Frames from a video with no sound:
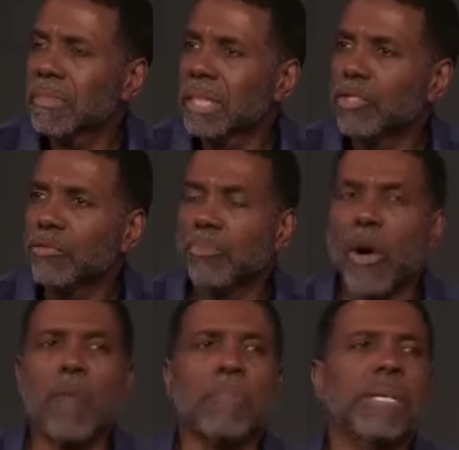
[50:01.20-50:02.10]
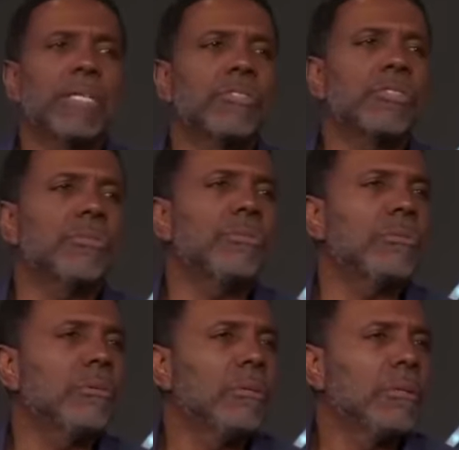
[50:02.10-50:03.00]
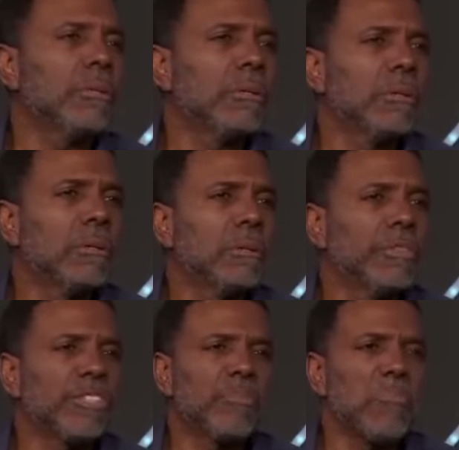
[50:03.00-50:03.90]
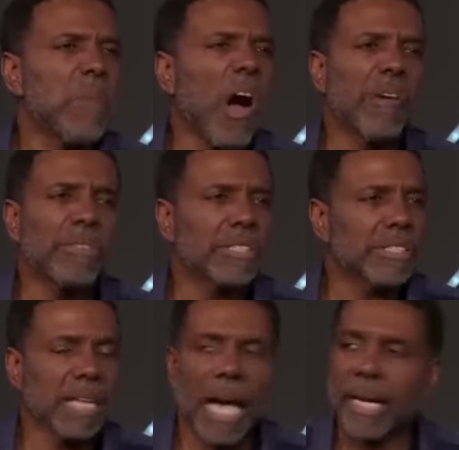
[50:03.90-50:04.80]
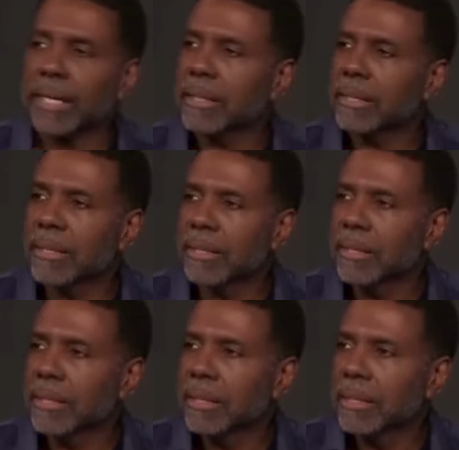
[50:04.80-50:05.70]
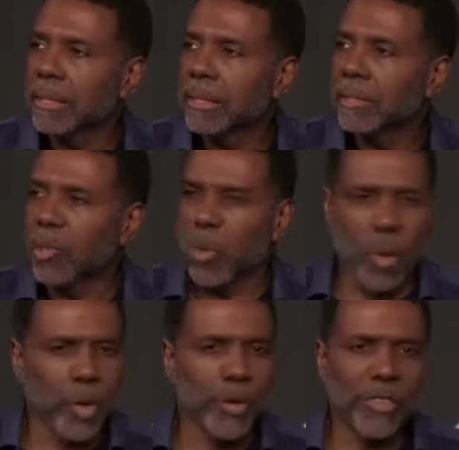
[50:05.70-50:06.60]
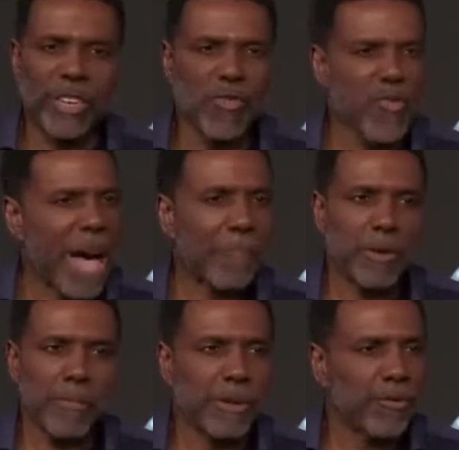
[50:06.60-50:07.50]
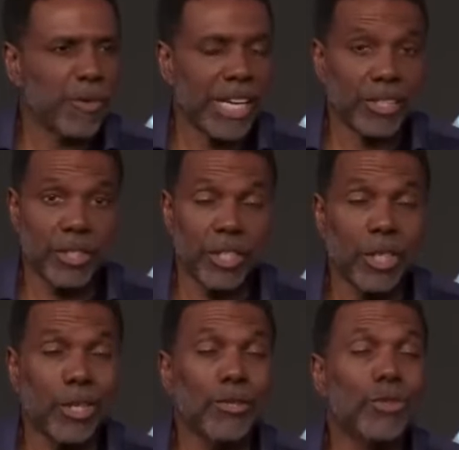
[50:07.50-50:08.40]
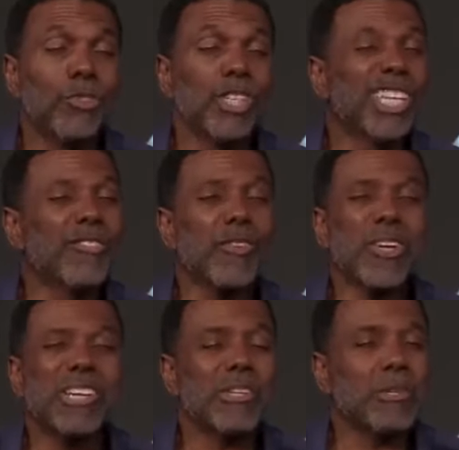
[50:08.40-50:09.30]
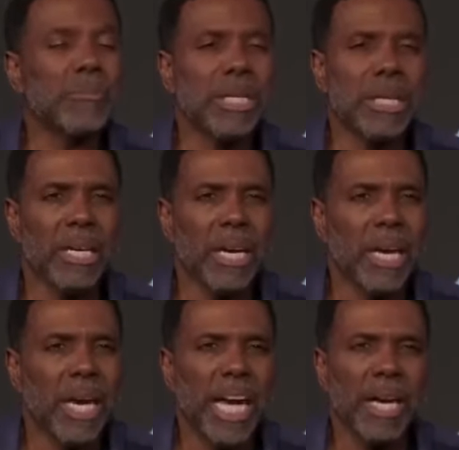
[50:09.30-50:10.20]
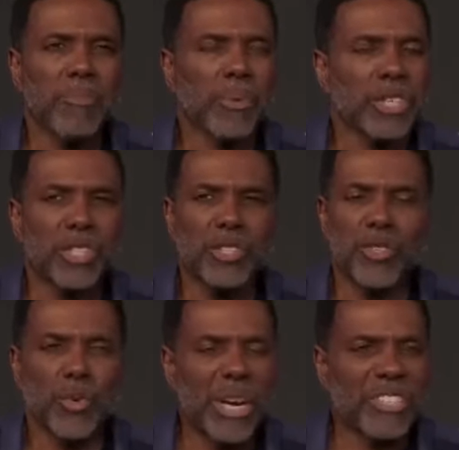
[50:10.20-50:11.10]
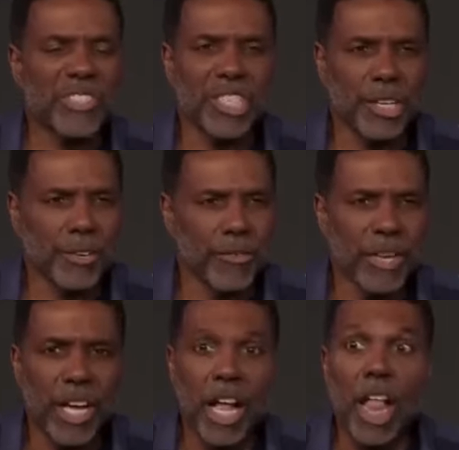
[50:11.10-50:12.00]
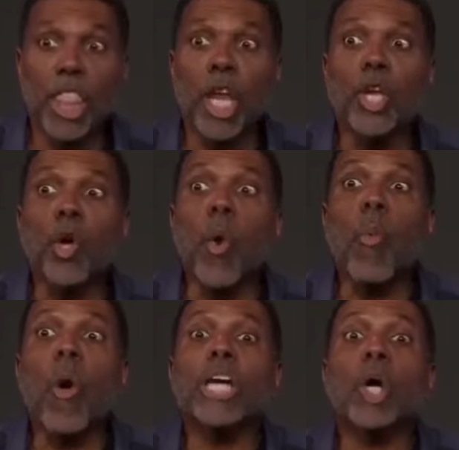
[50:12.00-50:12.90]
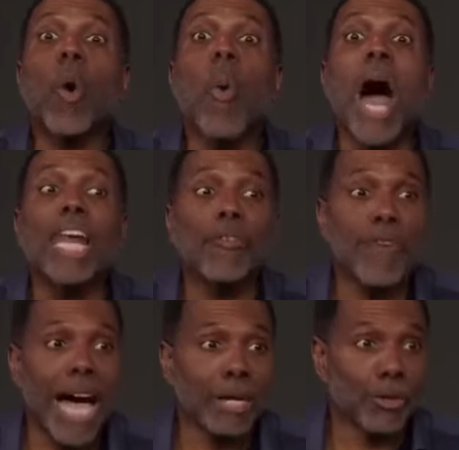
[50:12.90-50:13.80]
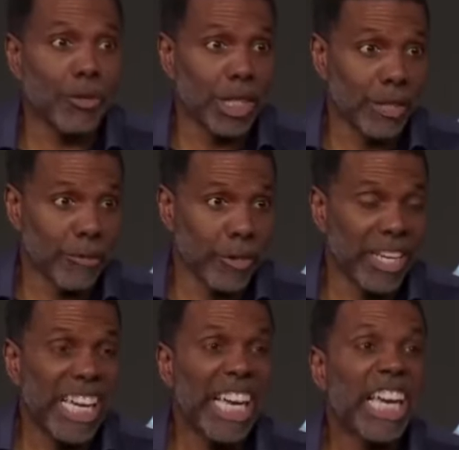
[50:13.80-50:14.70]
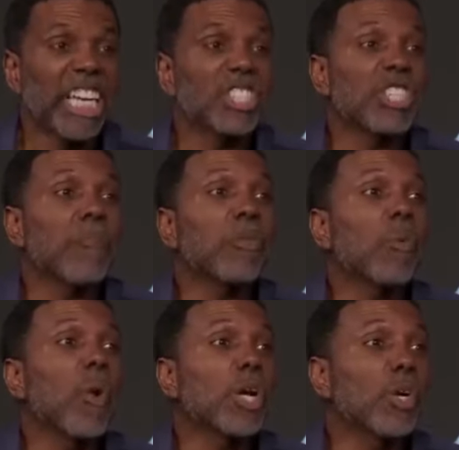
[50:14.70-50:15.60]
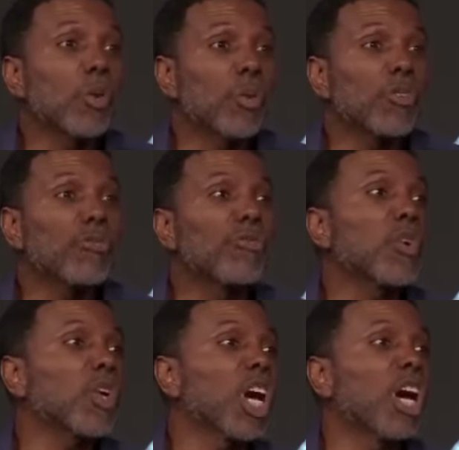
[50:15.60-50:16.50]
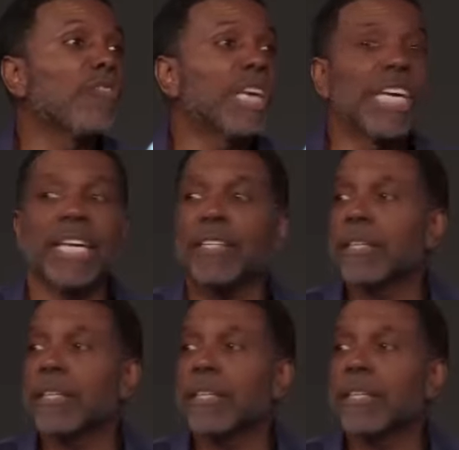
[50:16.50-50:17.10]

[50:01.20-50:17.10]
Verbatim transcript: And he's brought me into this marvelous light, the word that's wrapped up in flesh, to deliver unto me a precious grace gift that no one qualified to deliver except the one who was full of it.